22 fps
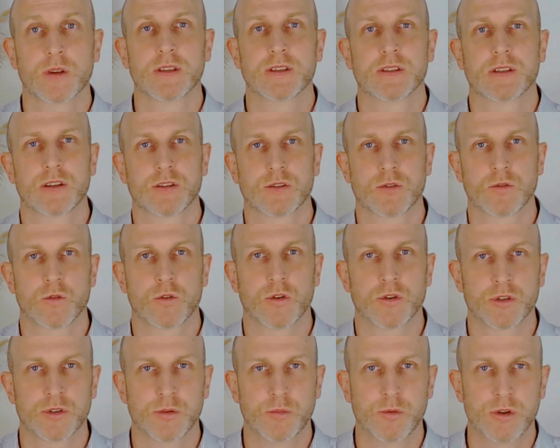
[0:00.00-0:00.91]
concessional
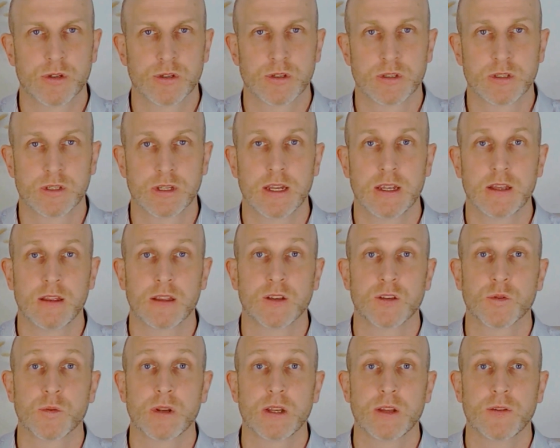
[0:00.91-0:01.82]
contributions in
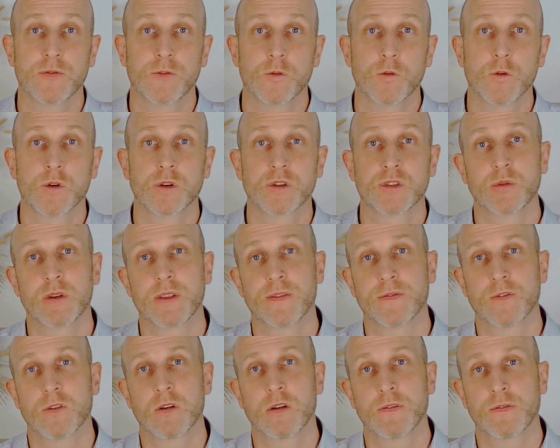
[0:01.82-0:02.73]
the
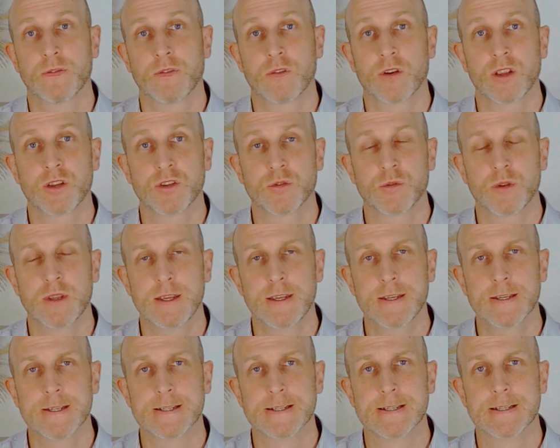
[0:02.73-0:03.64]
24-25 financial
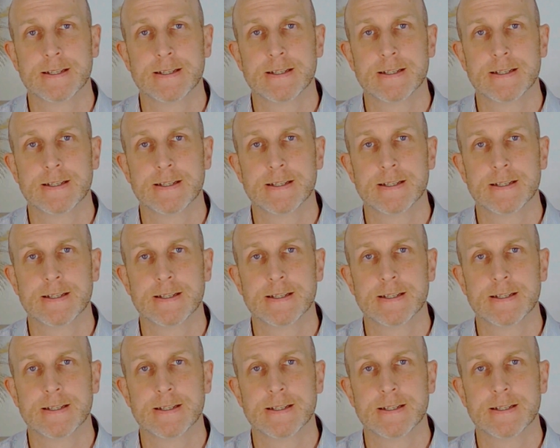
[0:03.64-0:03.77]
year.